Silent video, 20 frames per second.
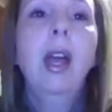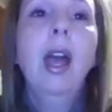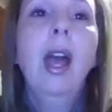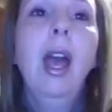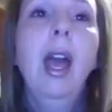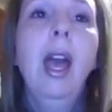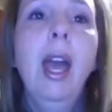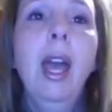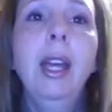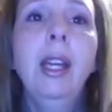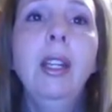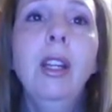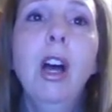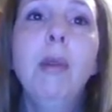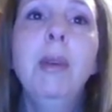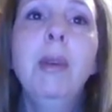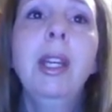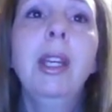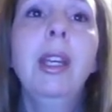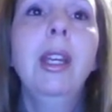
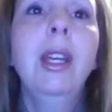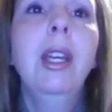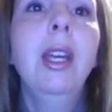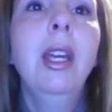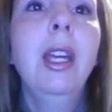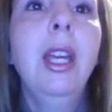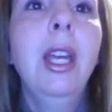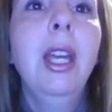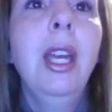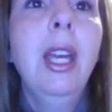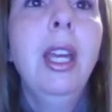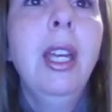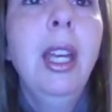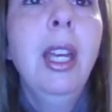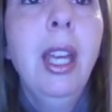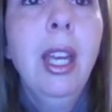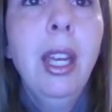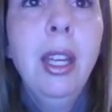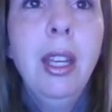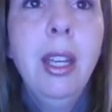Economic
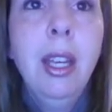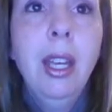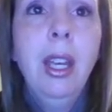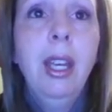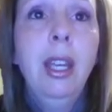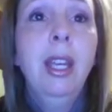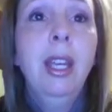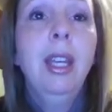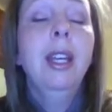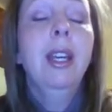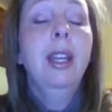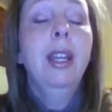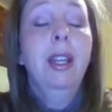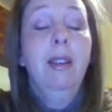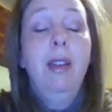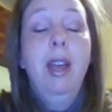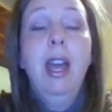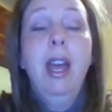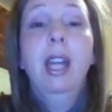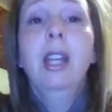
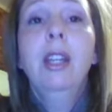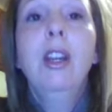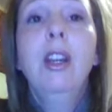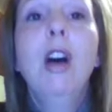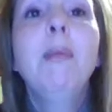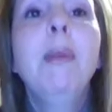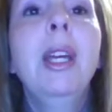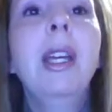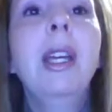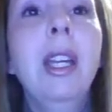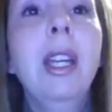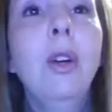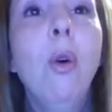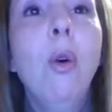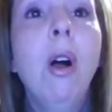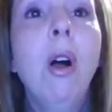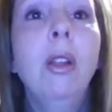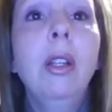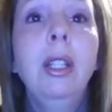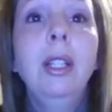
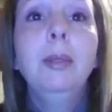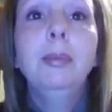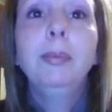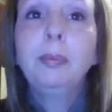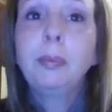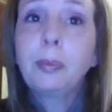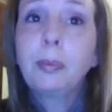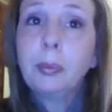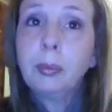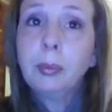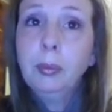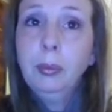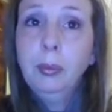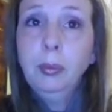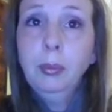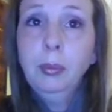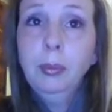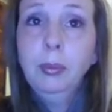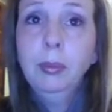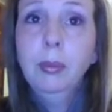inequality
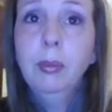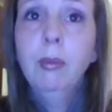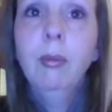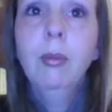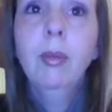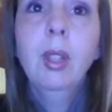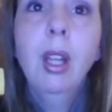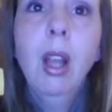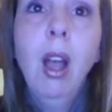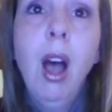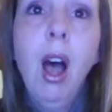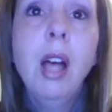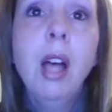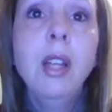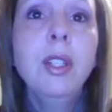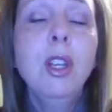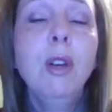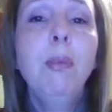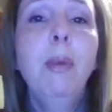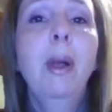
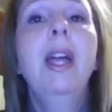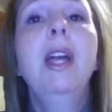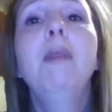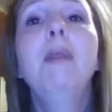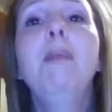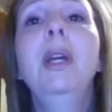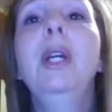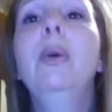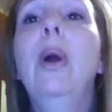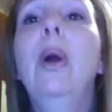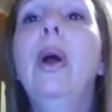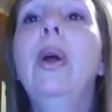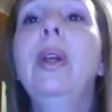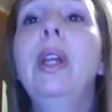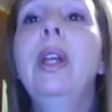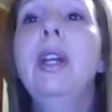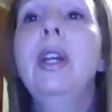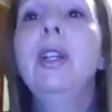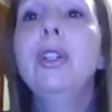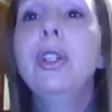also play a big role
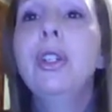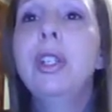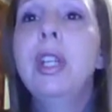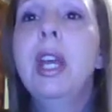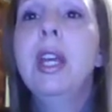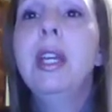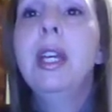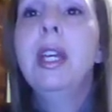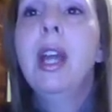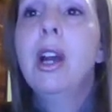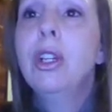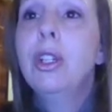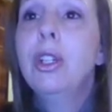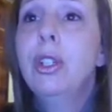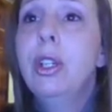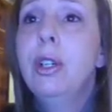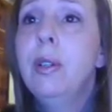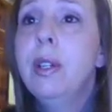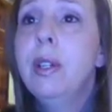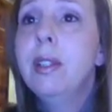in understanding our
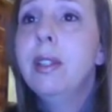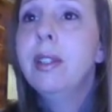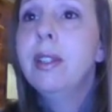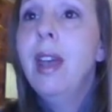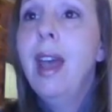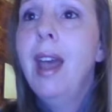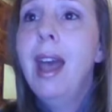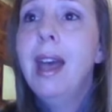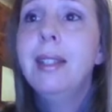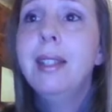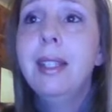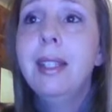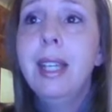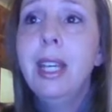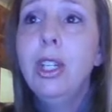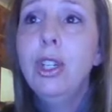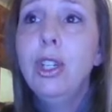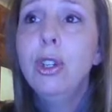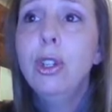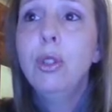students. As
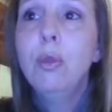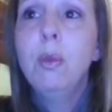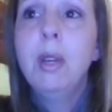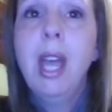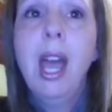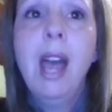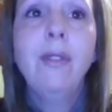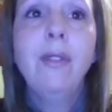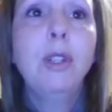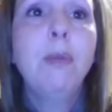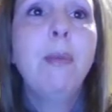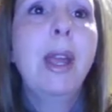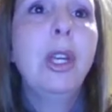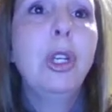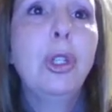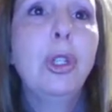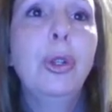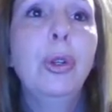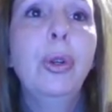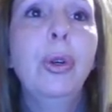teachers, we have to make
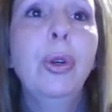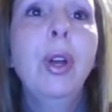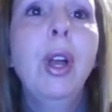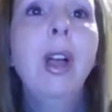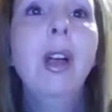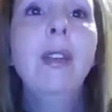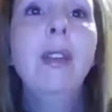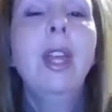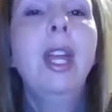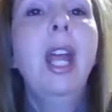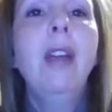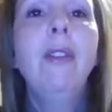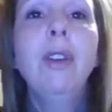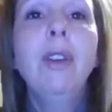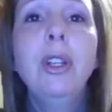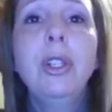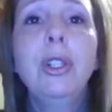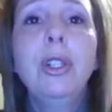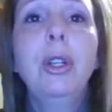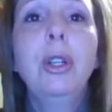sure that
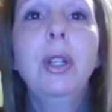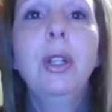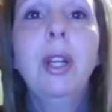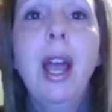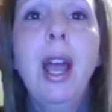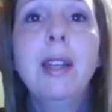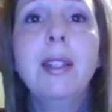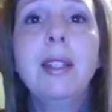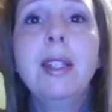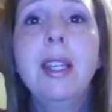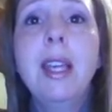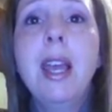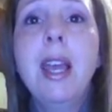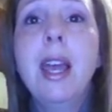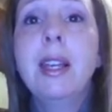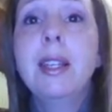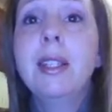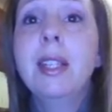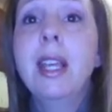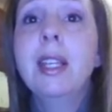every student has
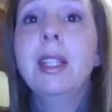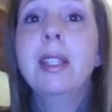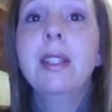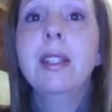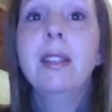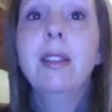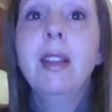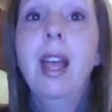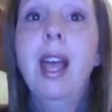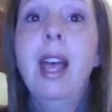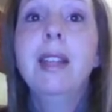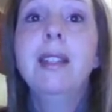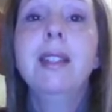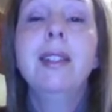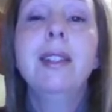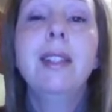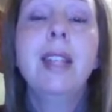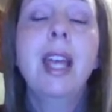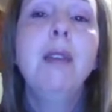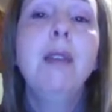the
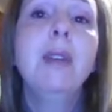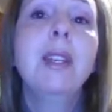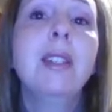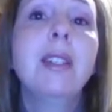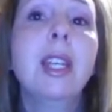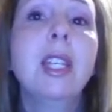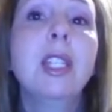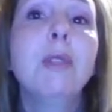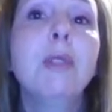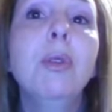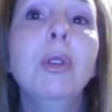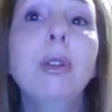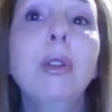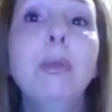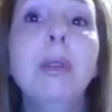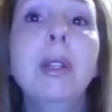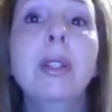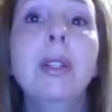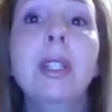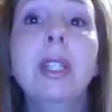same accessible
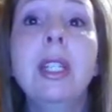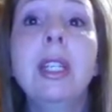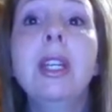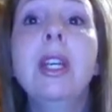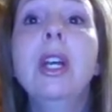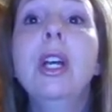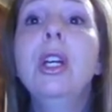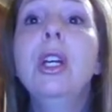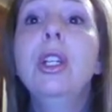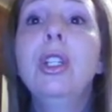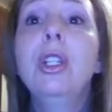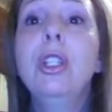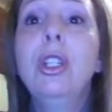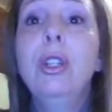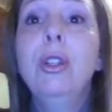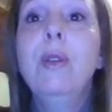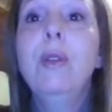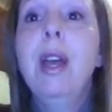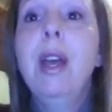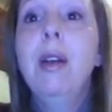ability
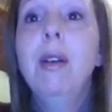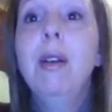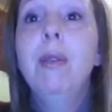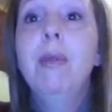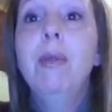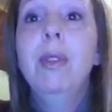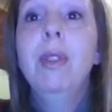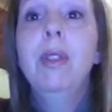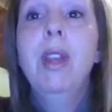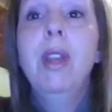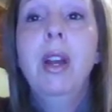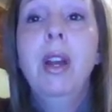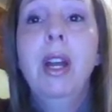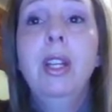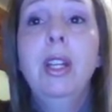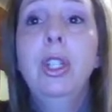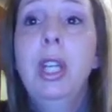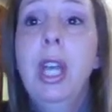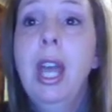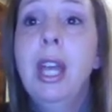to their
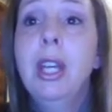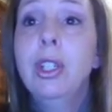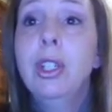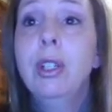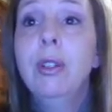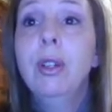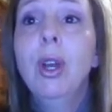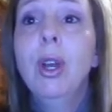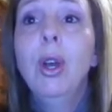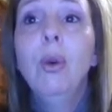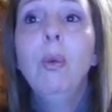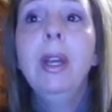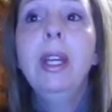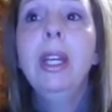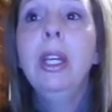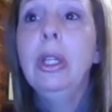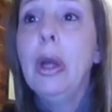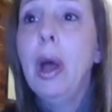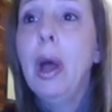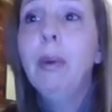education. We
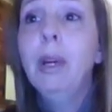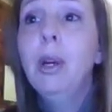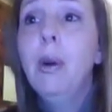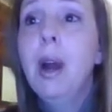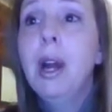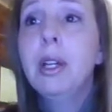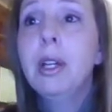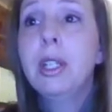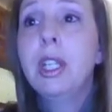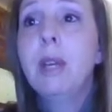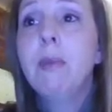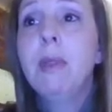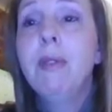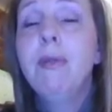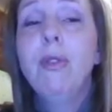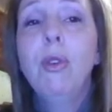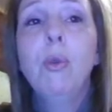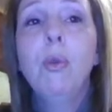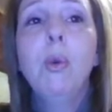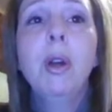cannot require something
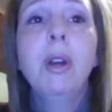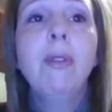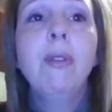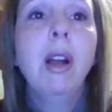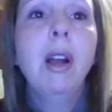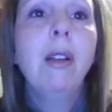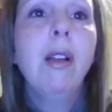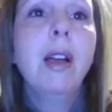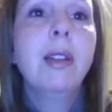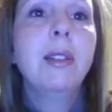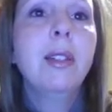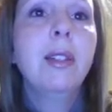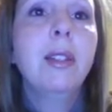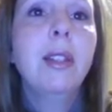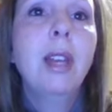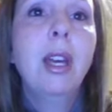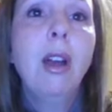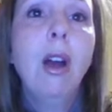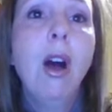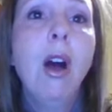for one of our classes
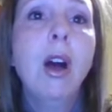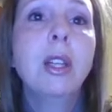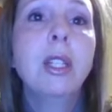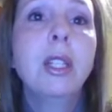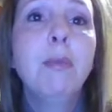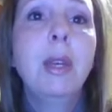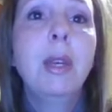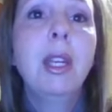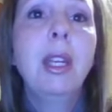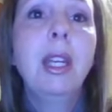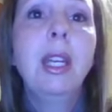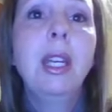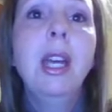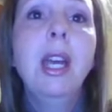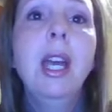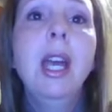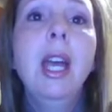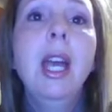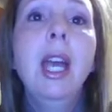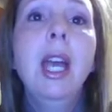that costs money
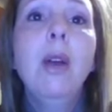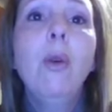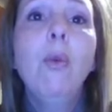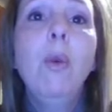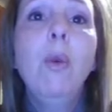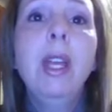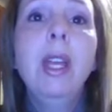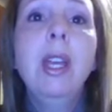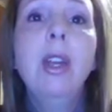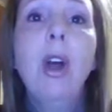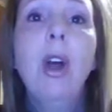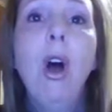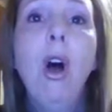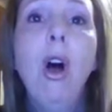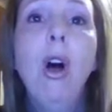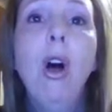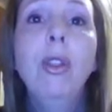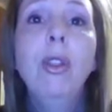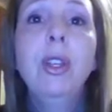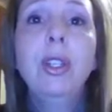when
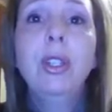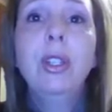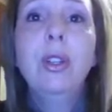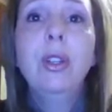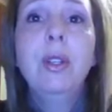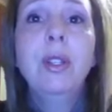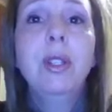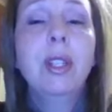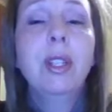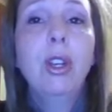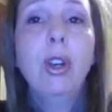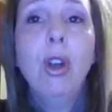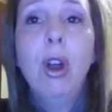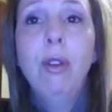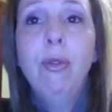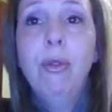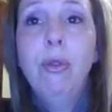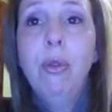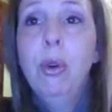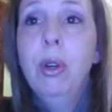all the students cannot
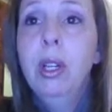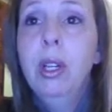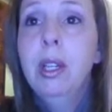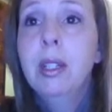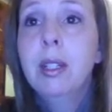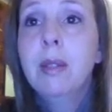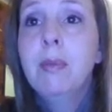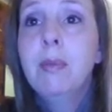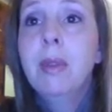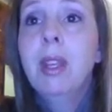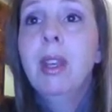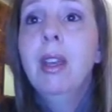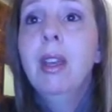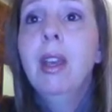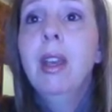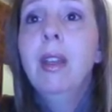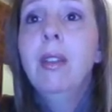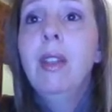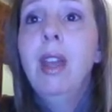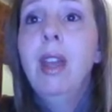afford it.
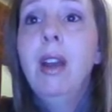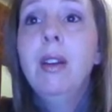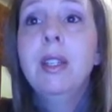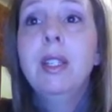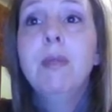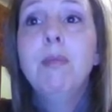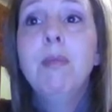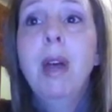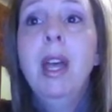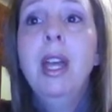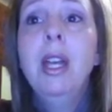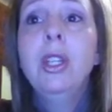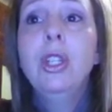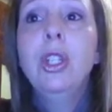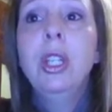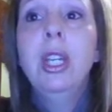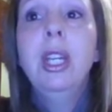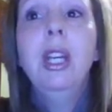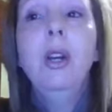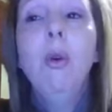There is much
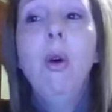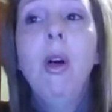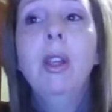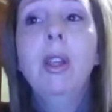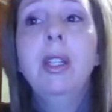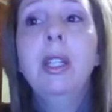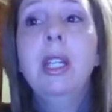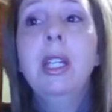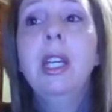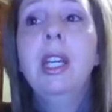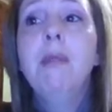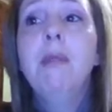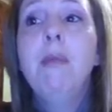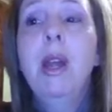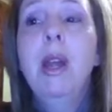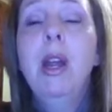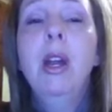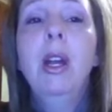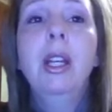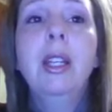inequality in
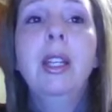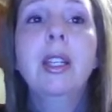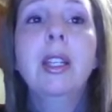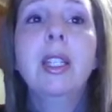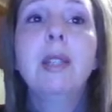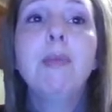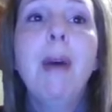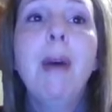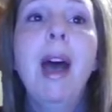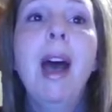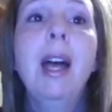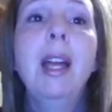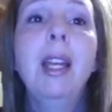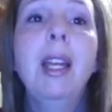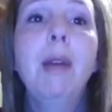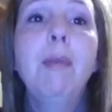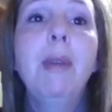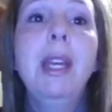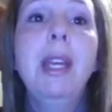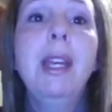America despite
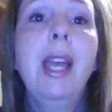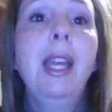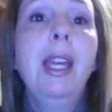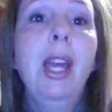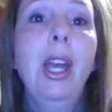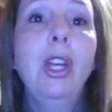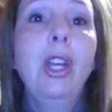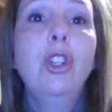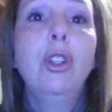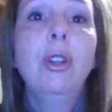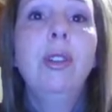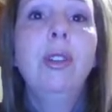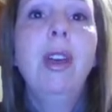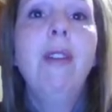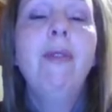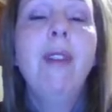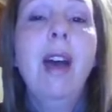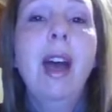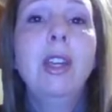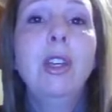being a country
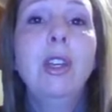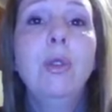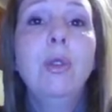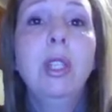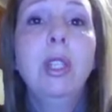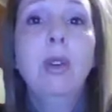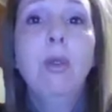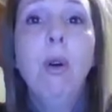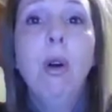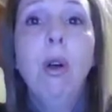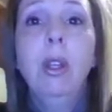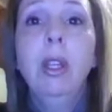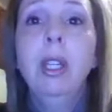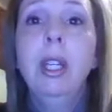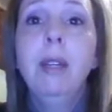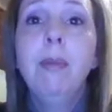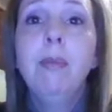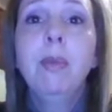that values equality.